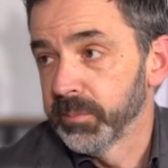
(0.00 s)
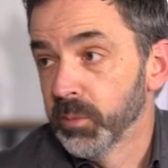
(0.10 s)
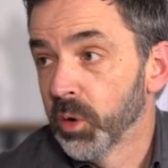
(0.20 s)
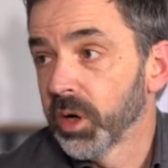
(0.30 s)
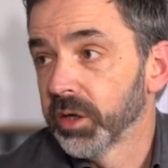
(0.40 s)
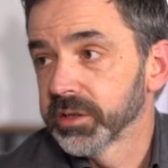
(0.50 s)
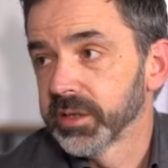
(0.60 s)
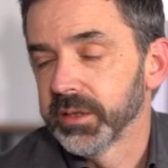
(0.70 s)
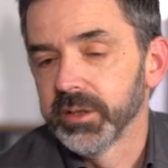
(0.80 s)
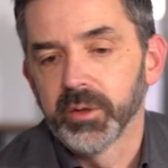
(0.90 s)
more
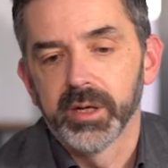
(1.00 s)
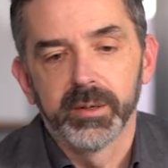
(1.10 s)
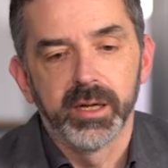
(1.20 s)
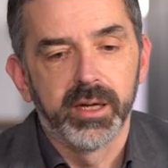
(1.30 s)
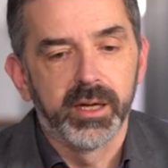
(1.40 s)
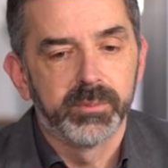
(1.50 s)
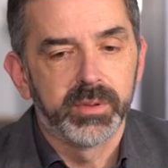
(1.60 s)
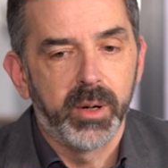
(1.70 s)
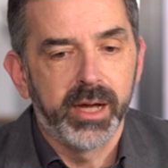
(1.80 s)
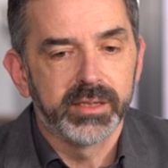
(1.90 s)
costly than doing it
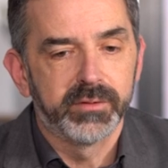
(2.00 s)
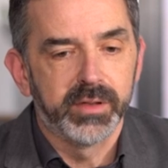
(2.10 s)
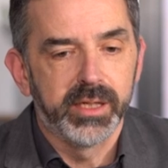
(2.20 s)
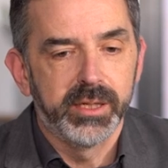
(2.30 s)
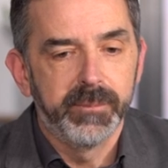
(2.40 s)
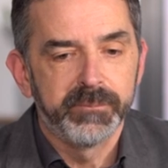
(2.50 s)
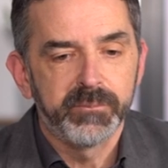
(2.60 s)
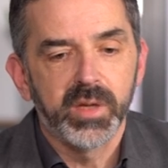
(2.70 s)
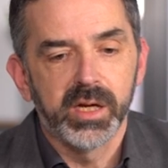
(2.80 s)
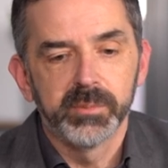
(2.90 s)
proactively,
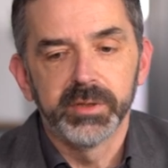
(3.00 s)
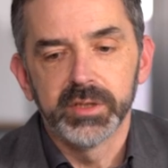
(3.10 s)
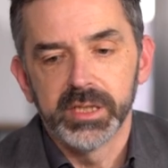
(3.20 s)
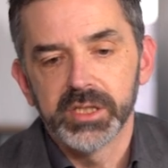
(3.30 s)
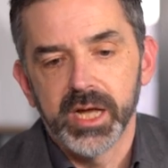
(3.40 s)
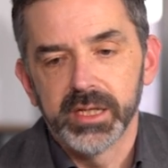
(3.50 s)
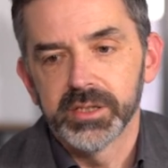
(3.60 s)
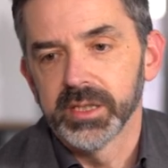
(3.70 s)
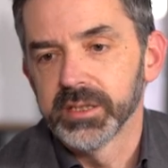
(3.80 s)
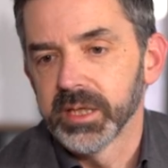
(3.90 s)
and can be really
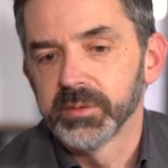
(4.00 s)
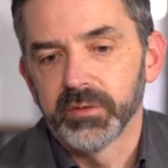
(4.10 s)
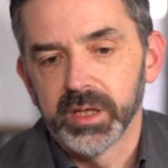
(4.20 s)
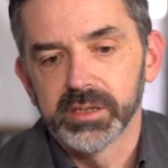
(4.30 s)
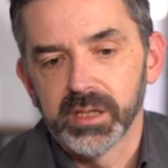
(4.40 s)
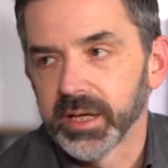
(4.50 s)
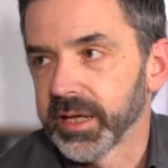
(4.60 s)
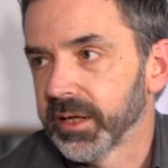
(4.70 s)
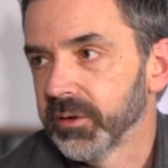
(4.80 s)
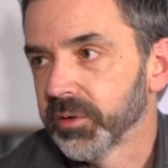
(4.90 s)
challenging in terms of things like
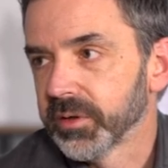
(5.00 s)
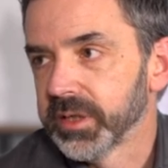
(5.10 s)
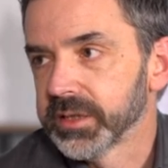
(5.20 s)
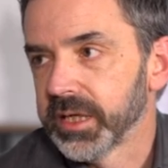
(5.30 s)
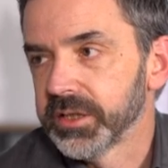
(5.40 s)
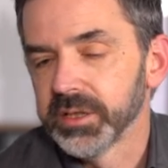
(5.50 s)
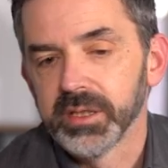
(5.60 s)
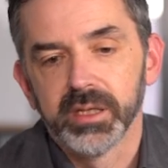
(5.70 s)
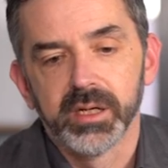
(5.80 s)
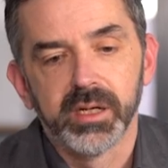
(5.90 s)
getting authorization
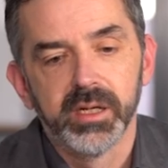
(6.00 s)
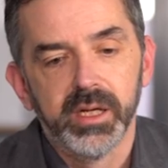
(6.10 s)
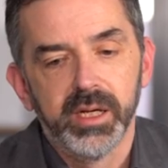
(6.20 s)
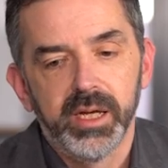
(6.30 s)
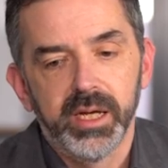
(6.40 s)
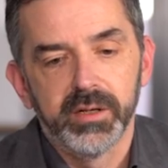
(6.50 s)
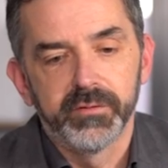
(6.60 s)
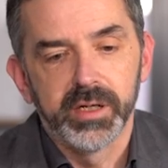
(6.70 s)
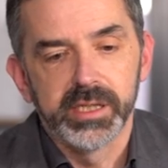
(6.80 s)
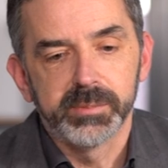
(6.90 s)
in the
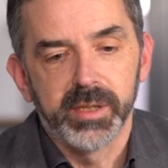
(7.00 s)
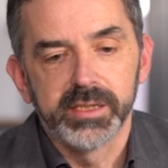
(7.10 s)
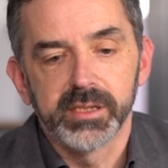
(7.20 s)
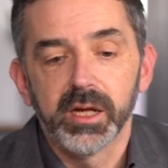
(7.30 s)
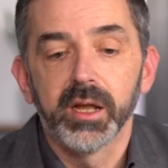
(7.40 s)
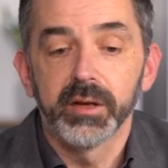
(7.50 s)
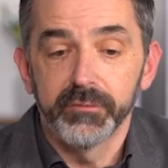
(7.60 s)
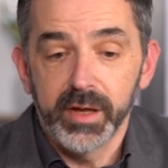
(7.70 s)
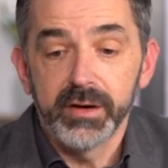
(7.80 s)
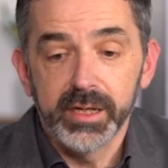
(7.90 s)
first place. So kind of
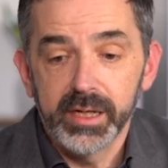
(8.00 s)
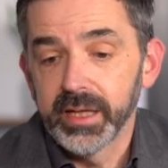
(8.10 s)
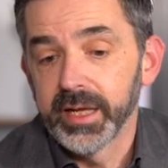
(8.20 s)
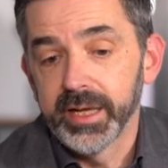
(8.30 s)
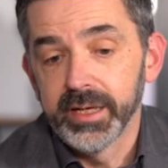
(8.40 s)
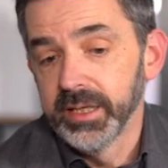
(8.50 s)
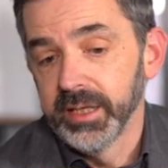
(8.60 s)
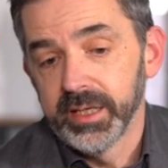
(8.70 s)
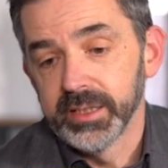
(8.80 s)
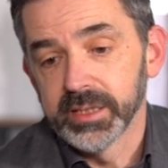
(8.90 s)
very clear
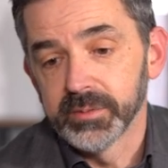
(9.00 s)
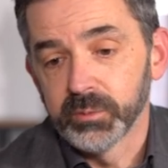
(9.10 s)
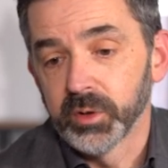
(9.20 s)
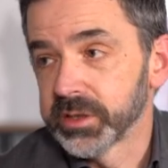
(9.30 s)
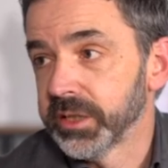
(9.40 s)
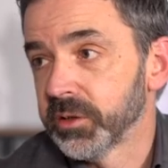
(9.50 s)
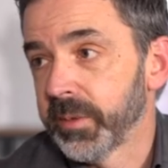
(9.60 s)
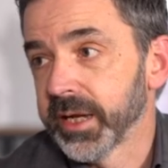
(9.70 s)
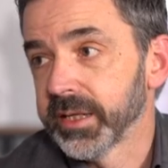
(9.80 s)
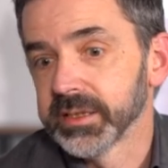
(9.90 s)
in terms of what the central
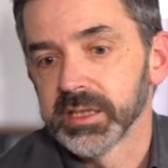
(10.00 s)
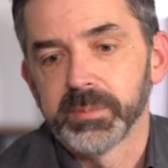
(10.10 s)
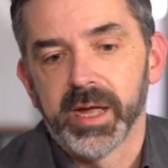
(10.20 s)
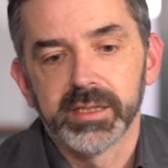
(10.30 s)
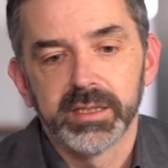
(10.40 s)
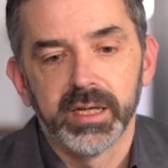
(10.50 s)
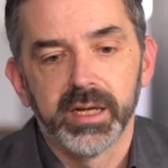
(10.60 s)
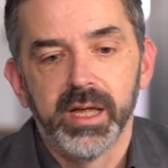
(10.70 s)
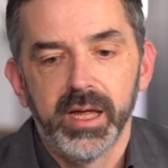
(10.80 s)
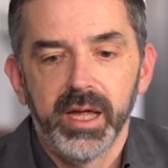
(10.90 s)
bank is
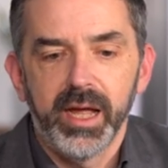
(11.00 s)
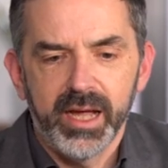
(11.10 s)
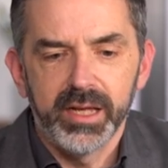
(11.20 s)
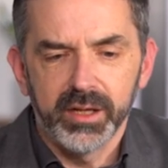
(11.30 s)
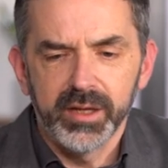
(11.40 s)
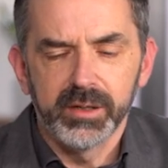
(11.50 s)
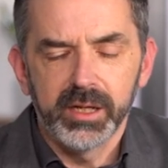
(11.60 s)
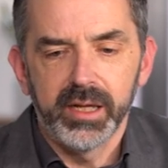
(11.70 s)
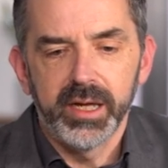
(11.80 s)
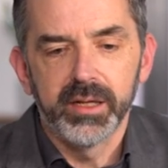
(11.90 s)
expecting. And I think
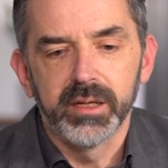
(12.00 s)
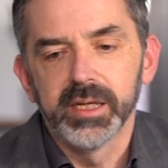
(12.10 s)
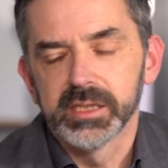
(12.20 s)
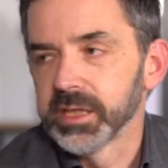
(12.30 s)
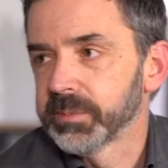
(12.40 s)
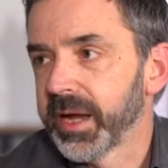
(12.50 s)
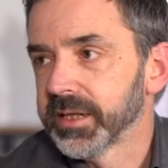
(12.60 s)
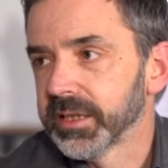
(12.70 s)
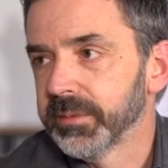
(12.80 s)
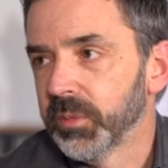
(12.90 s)
clear that it's
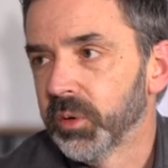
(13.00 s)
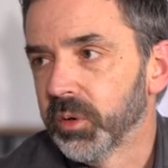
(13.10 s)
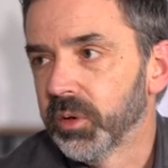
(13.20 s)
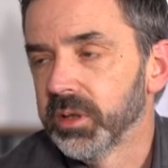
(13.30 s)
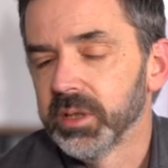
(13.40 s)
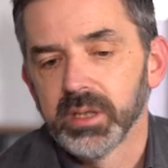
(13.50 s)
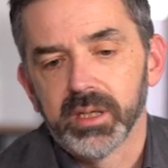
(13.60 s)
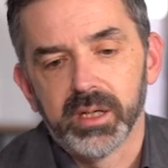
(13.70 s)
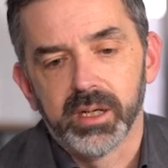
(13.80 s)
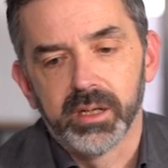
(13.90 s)
expecting more
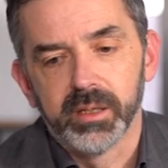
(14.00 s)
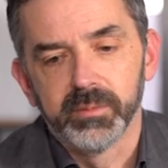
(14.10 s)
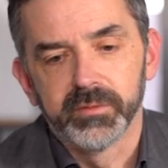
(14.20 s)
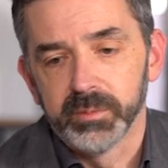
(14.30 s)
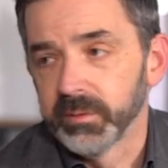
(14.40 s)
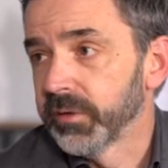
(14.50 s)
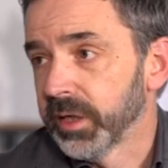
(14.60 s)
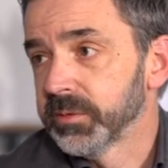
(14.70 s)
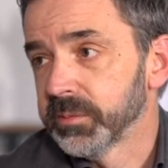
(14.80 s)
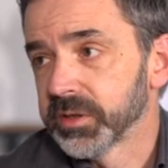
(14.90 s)
from the
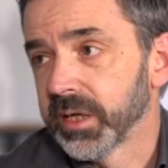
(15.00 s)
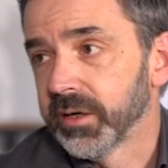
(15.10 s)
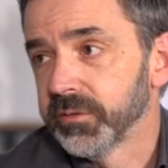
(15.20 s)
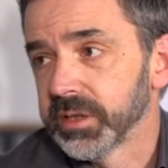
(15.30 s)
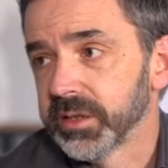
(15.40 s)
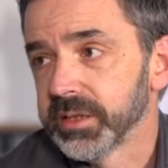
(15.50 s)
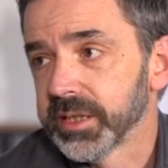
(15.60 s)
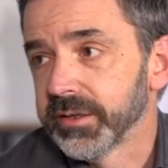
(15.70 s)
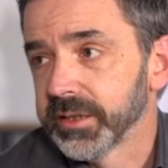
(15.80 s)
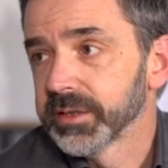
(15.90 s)
firms themselves in these
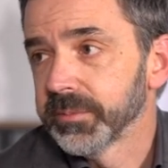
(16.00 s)
areas.